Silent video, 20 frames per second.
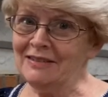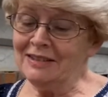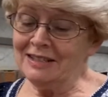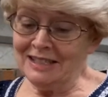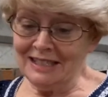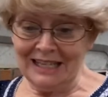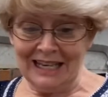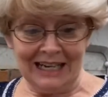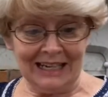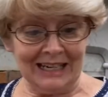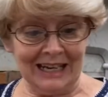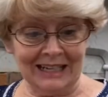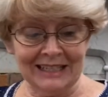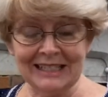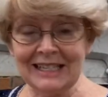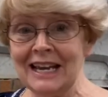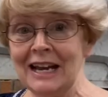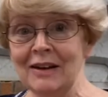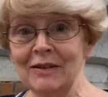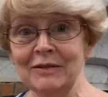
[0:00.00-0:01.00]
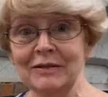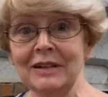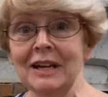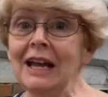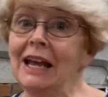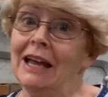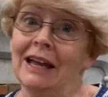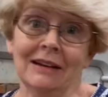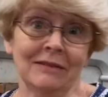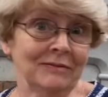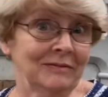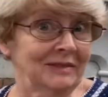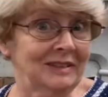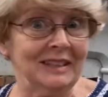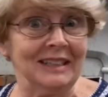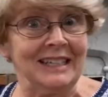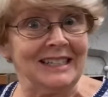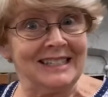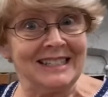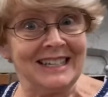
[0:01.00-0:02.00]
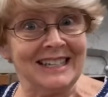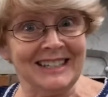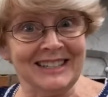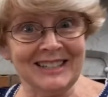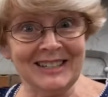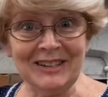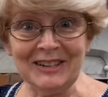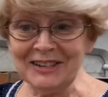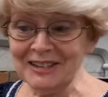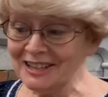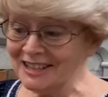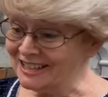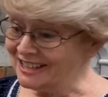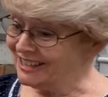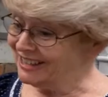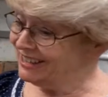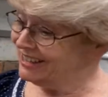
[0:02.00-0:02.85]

settle on down, and let's get started.